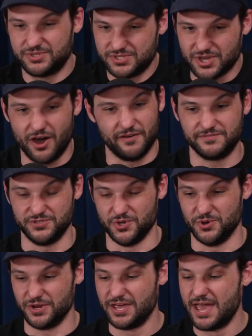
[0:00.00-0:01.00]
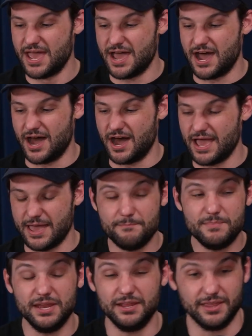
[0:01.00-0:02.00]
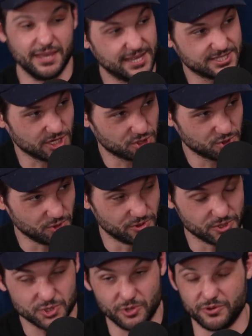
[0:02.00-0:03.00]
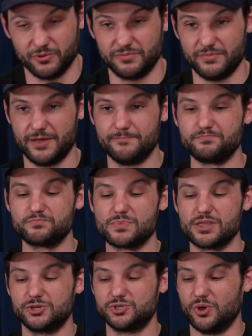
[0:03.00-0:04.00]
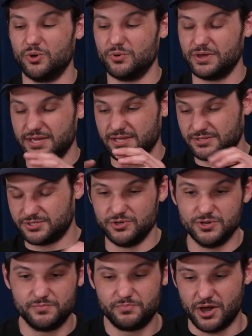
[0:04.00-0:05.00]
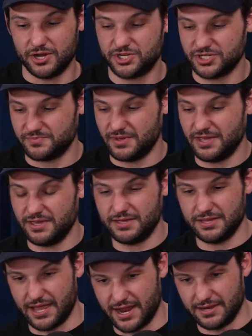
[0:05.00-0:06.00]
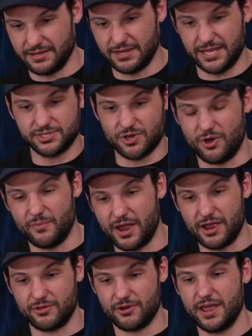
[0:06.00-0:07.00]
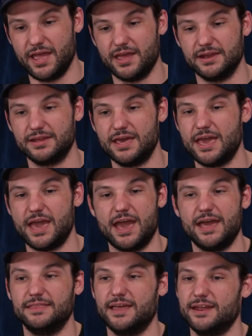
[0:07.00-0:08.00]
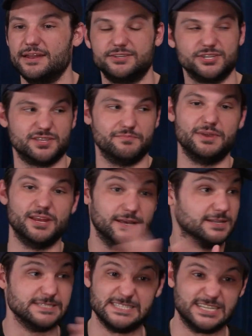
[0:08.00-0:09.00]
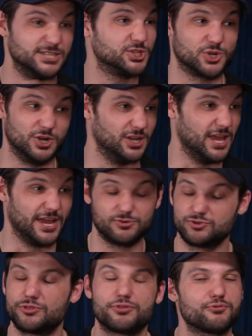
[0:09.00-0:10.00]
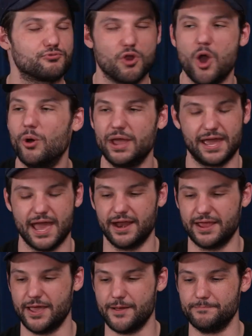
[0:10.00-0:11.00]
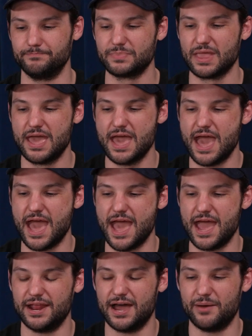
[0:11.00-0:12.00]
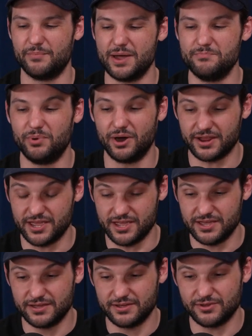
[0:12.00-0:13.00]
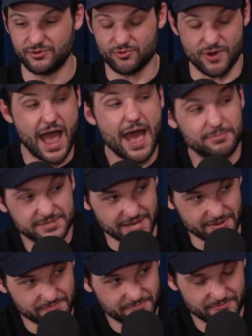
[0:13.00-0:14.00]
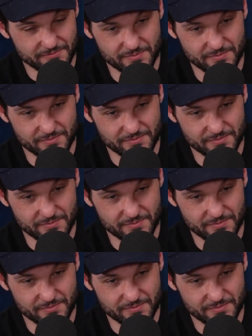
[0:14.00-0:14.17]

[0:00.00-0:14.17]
Tough dude, immediately gets like shoulder to shoulder with me. So dude punches me and lets go of my other hand, and then just immediately I just started like throwing at him, and my buddy grabs him,